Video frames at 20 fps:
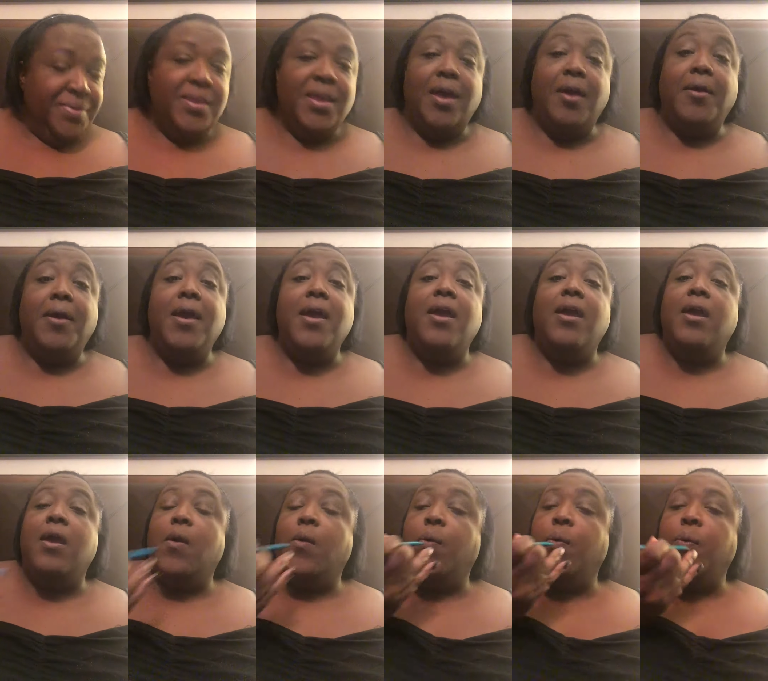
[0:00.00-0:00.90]
Okay,
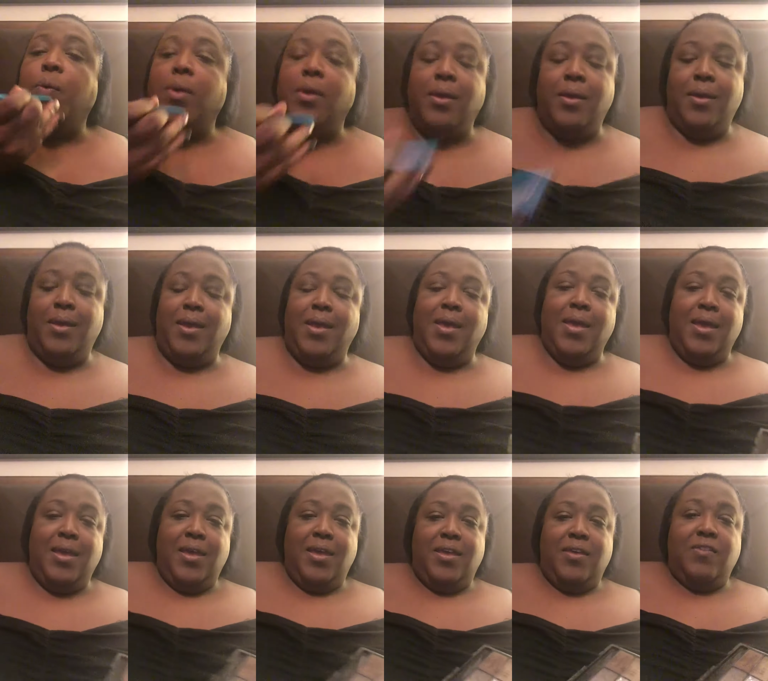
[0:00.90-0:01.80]

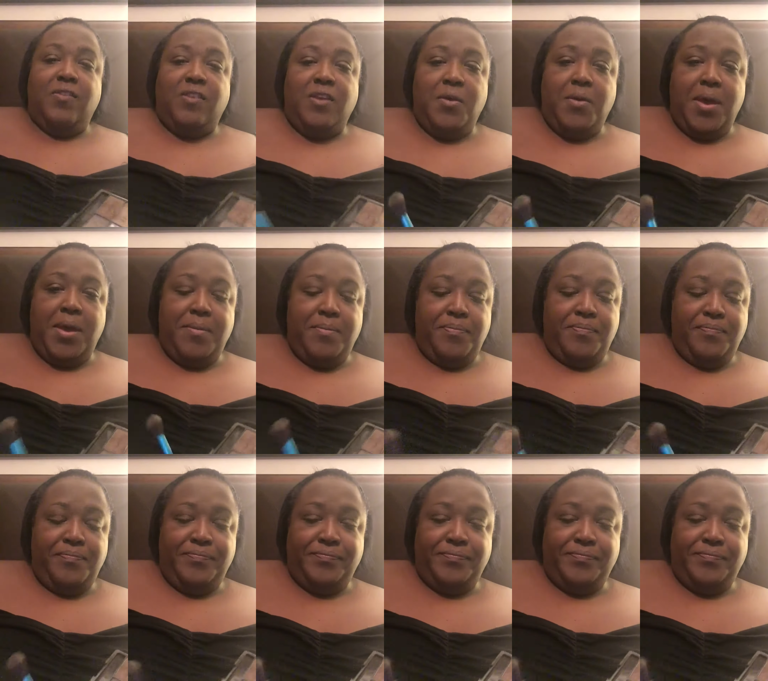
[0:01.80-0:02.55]
so